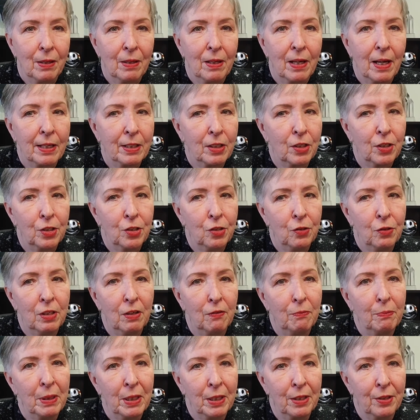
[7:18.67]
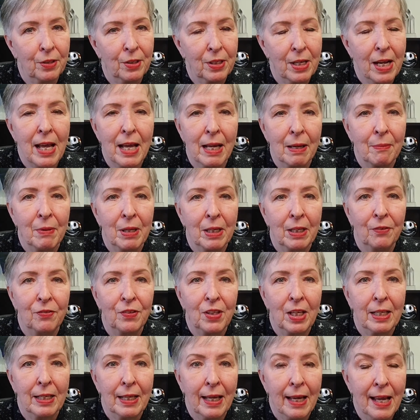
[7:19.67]
Uh, could you give me their name? And if
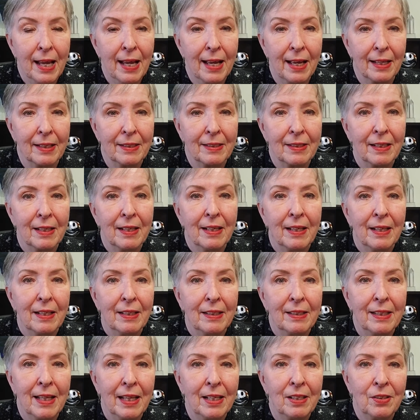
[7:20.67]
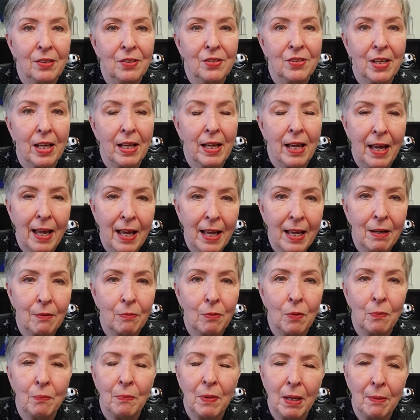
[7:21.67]
they can't, then you say, hey,
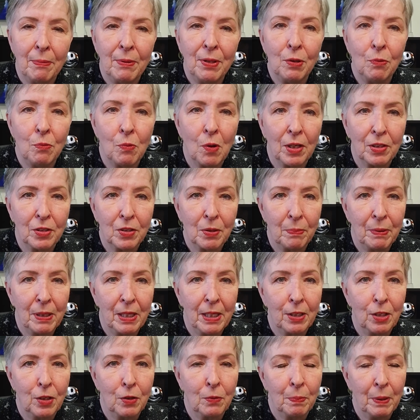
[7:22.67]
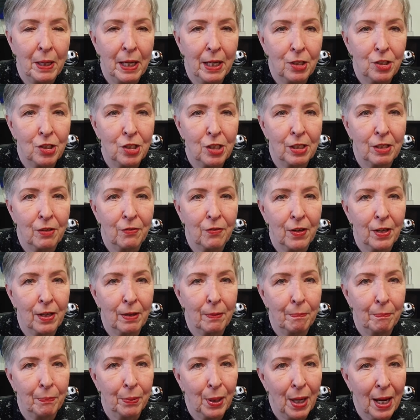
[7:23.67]
well maybe you want to be a new patient of our
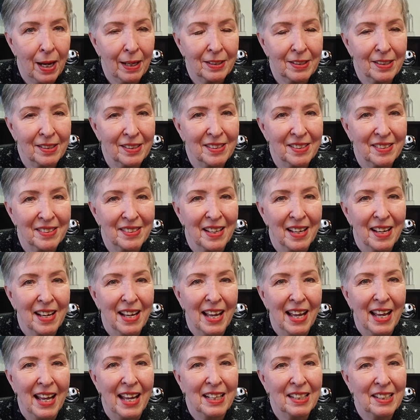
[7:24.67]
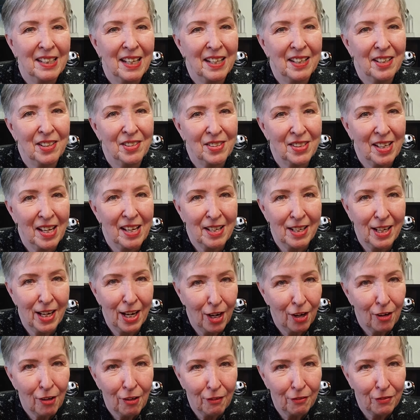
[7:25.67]
practice and let us take
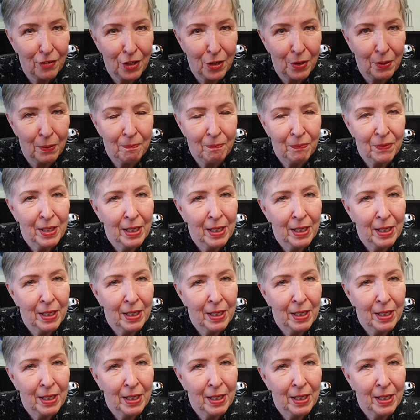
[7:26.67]
care of you.